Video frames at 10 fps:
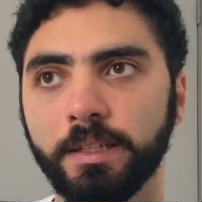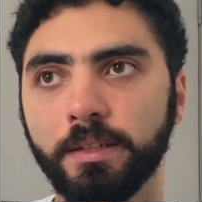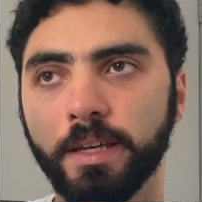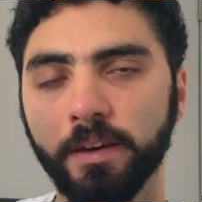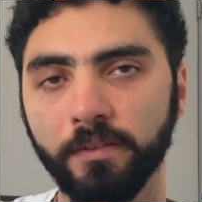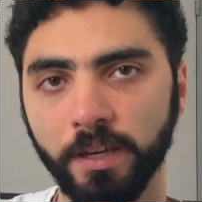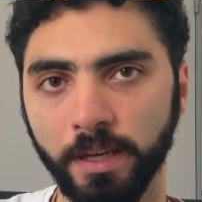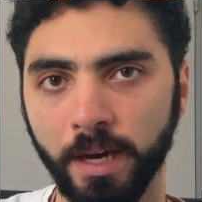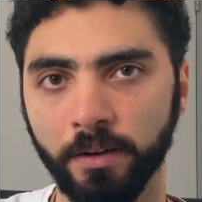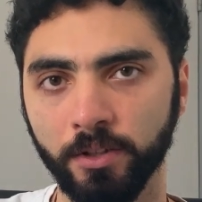giving
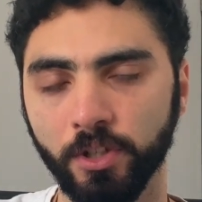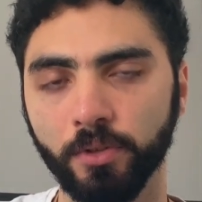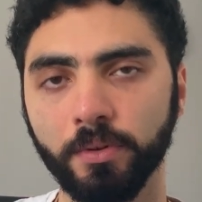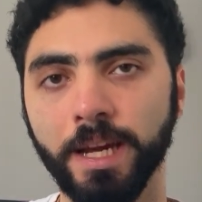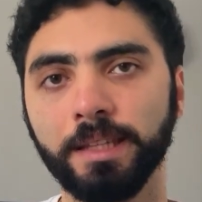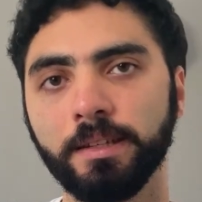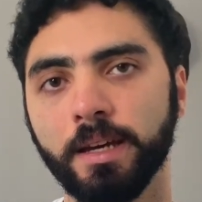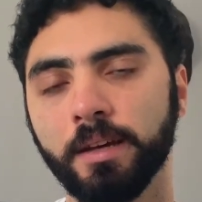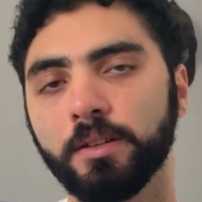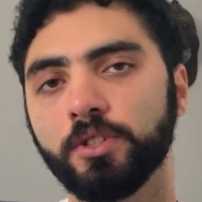energy, creating
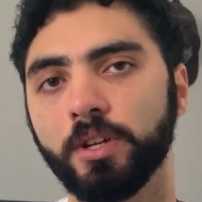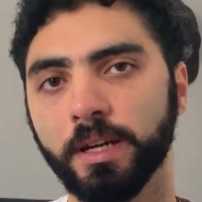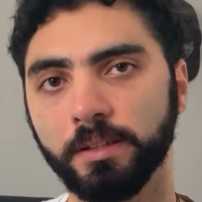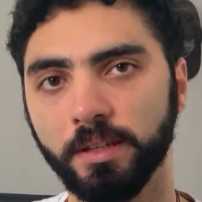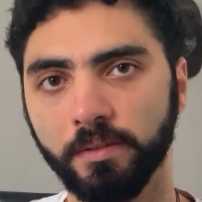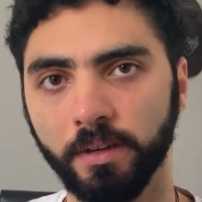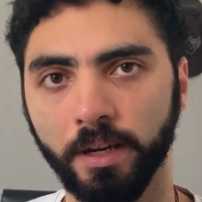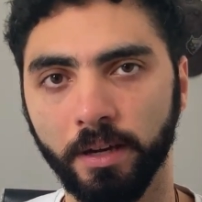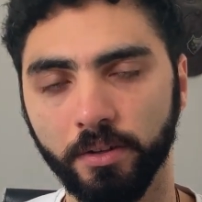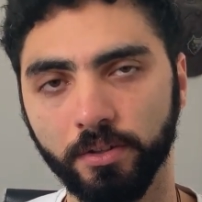energy and giving
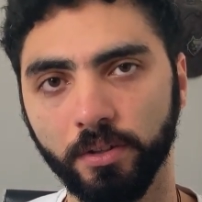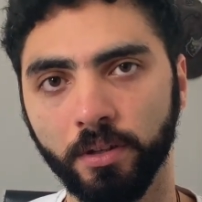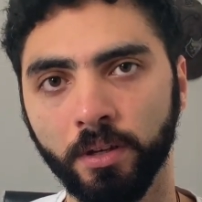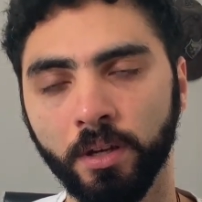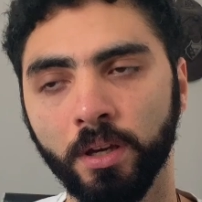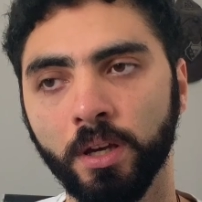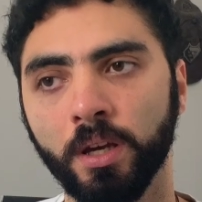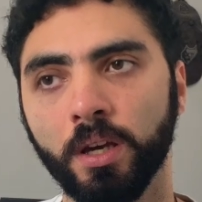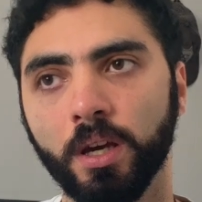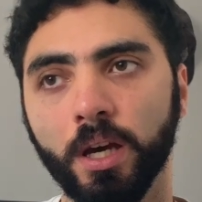energy.
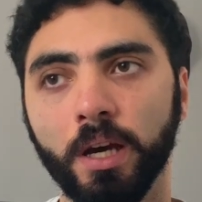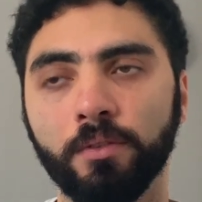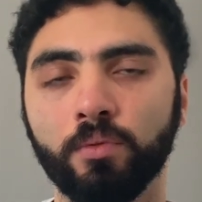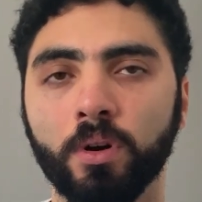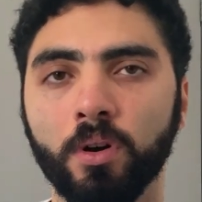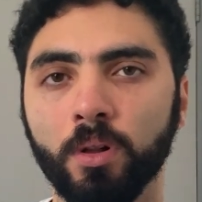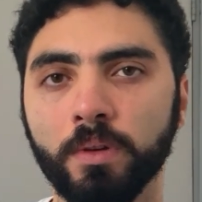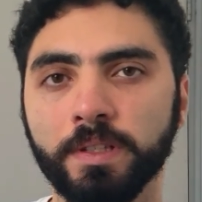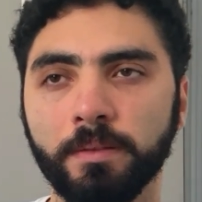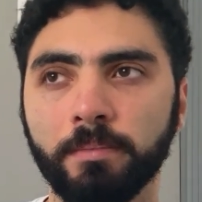If we're
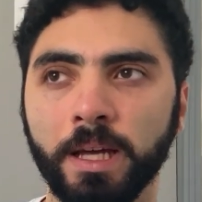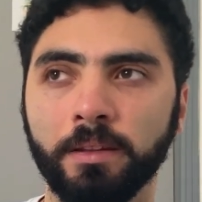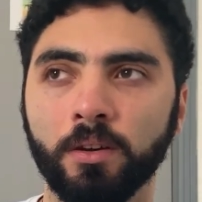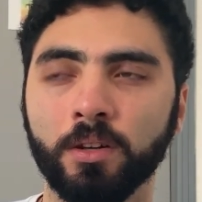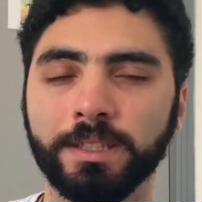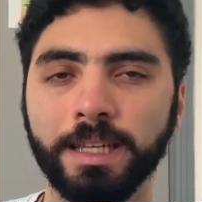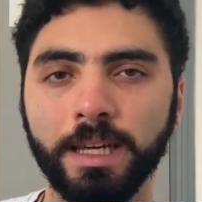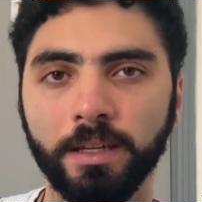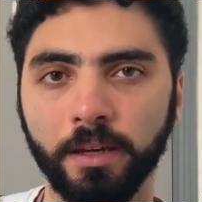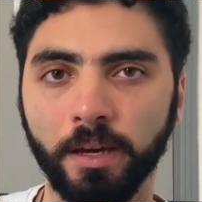always depending on
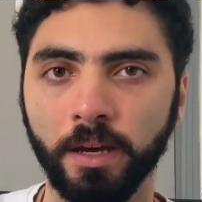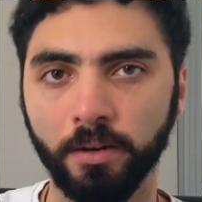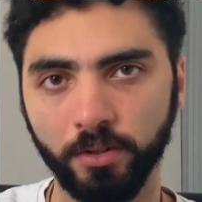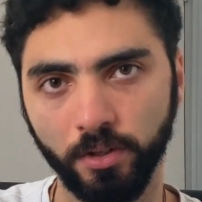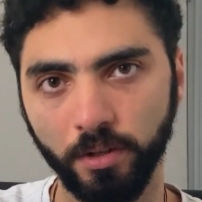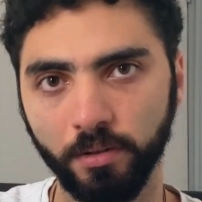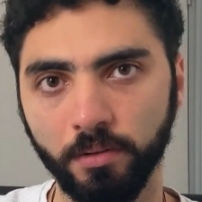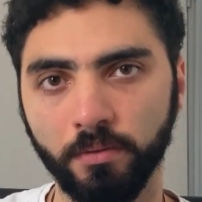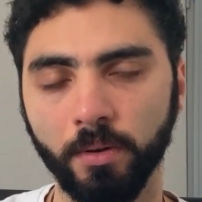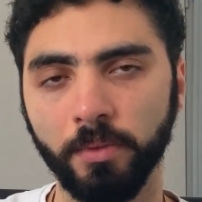taking energy
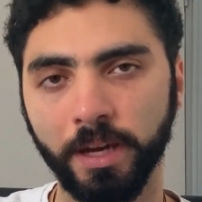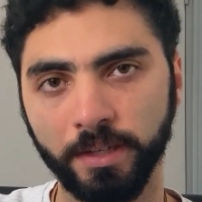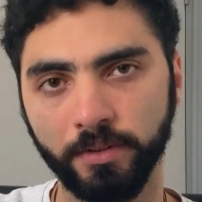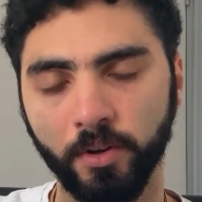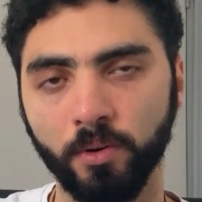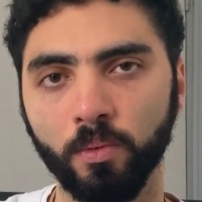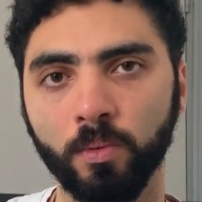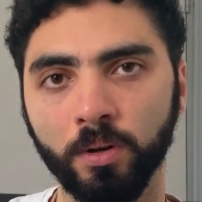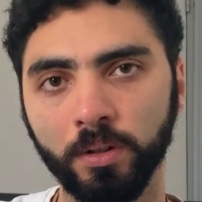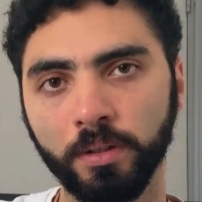from the external
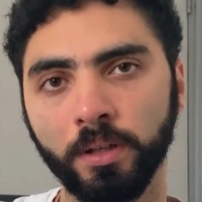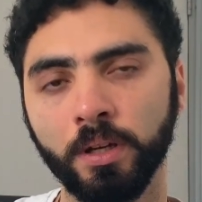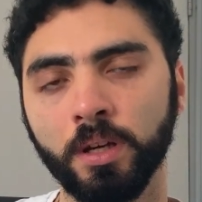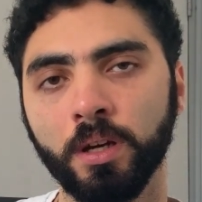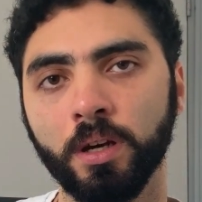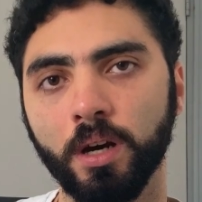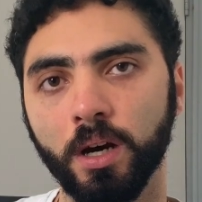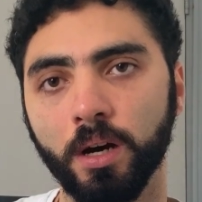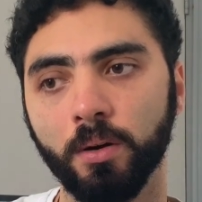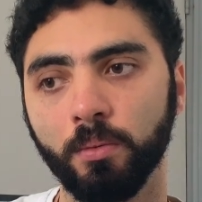world,
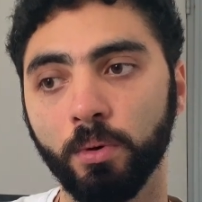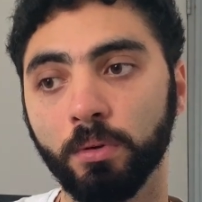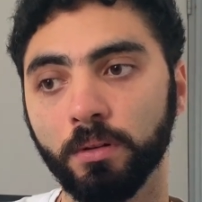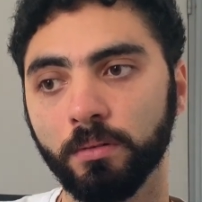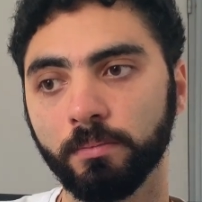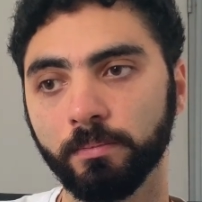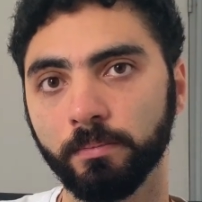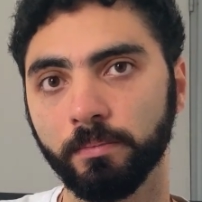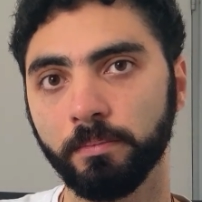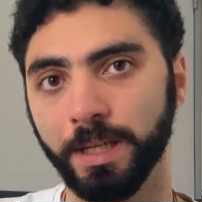we will
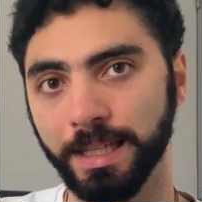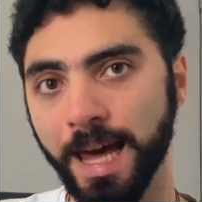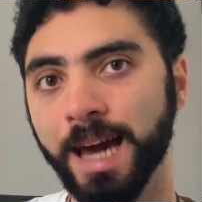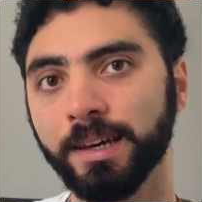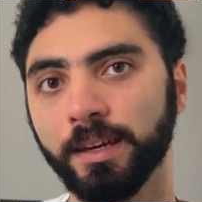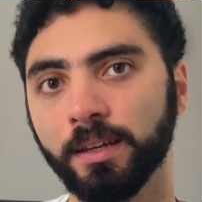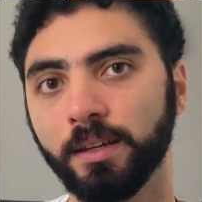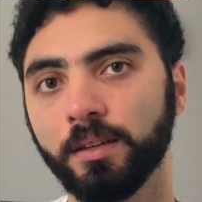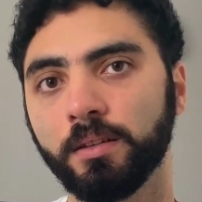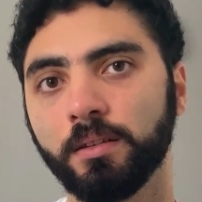be
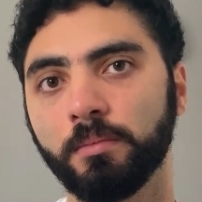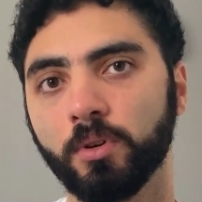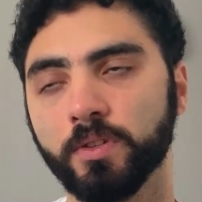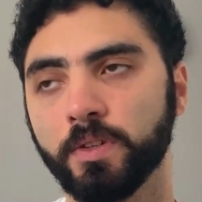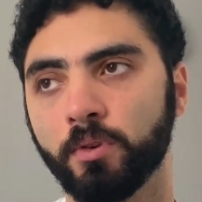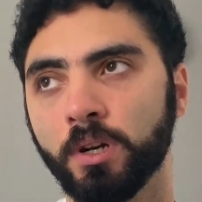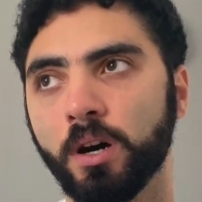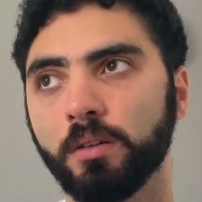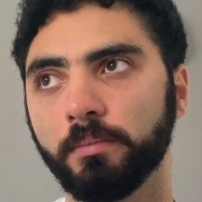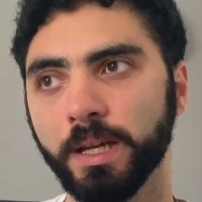lacking because we're
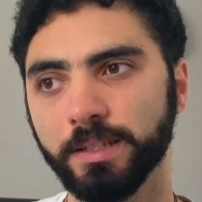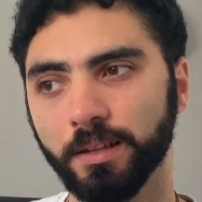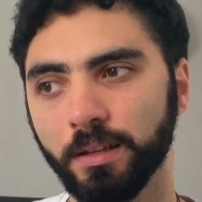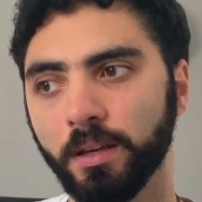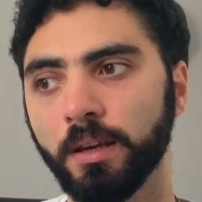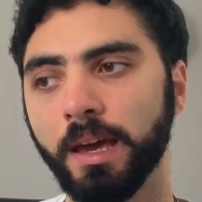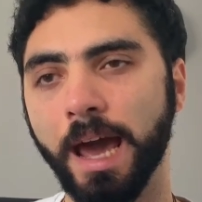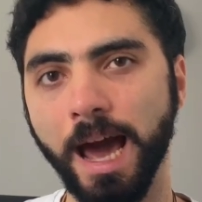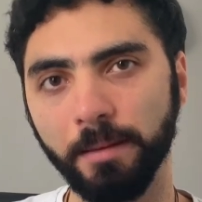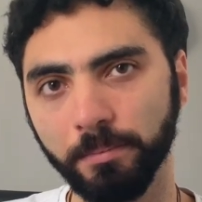not basically
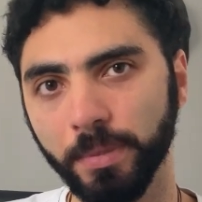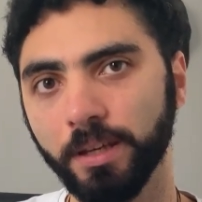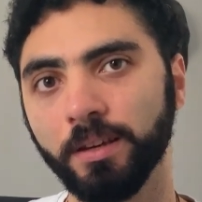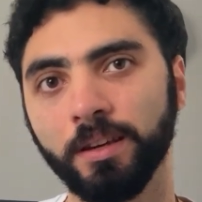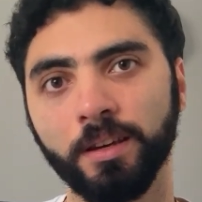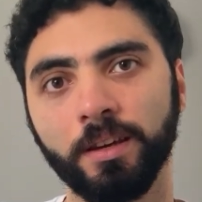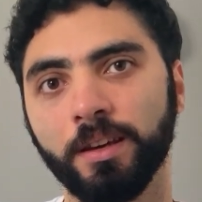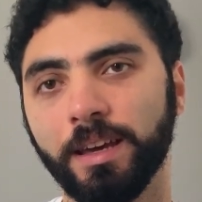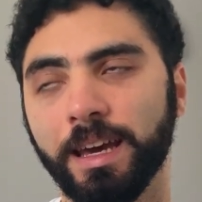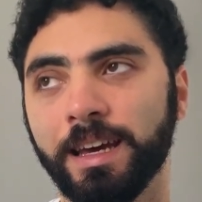happy
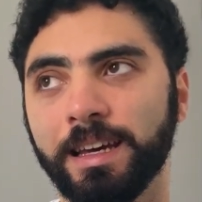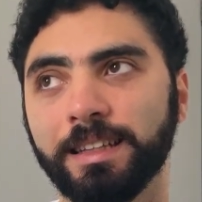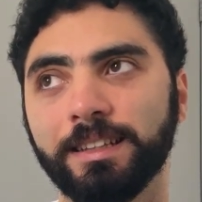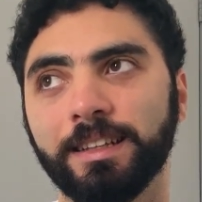and